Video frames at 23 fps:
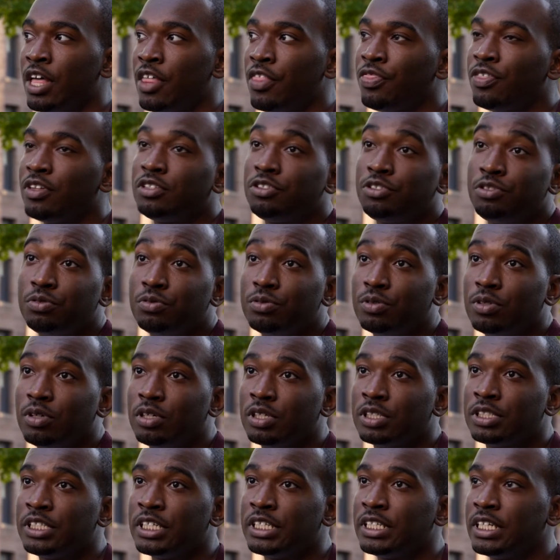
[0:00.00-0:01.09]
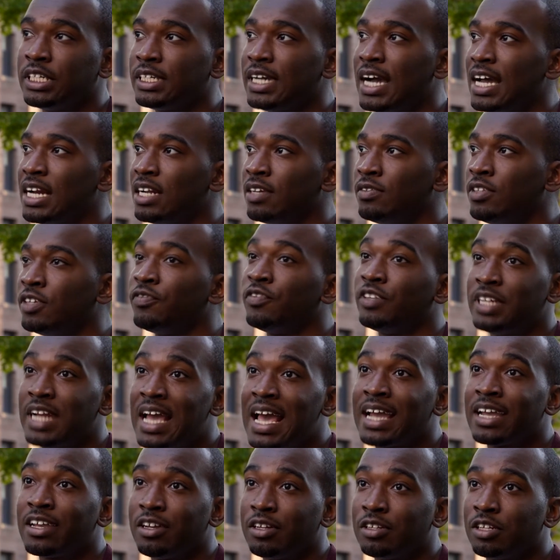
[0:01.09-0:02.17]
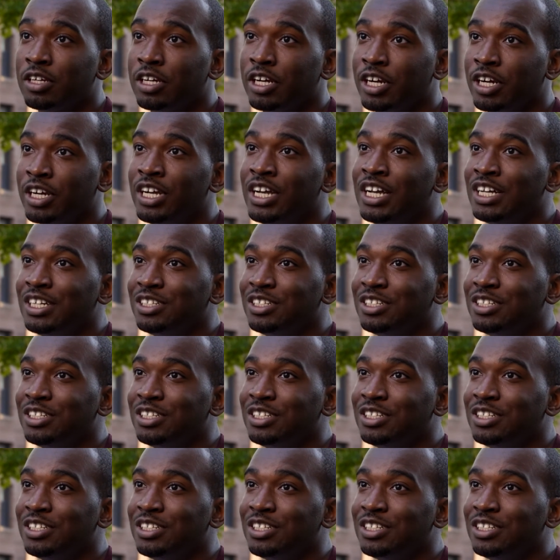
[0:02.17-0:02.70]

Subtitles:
the tools and the kind of the vernacular